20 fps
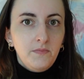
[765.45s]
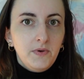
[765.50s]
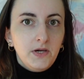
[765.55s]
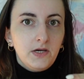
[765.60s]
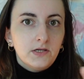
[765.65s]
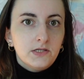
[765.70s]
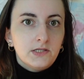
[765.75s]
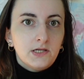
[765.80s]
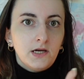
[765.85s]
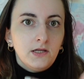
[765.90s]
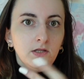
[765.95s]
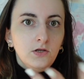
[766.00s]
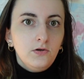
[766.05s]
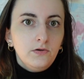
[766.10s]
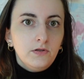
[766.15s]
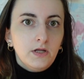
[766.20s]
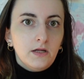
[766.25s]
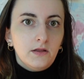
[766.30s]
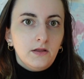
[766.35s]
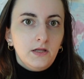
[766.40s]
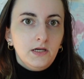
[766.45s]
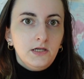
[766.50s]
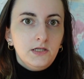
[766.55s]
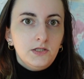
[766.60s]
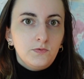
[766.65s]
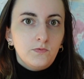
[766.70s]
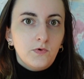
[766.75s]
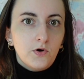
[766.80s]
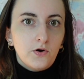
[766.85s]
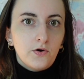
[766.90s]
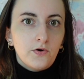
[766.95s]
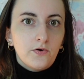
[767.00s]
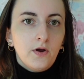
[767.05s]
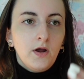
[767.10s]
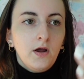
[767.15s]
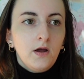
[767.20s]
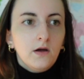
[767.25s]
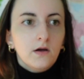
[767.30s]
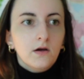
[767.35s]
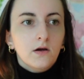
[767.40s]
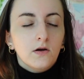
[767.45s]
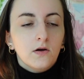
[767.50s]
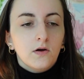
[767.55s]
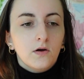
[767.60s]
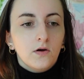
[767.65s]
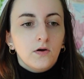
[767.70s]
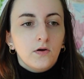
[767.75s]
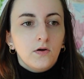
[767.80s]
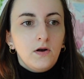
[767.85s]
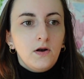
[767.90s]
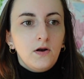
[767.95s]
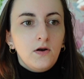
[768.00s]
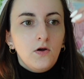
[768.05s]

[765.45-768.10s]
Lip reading: because I knew that these were a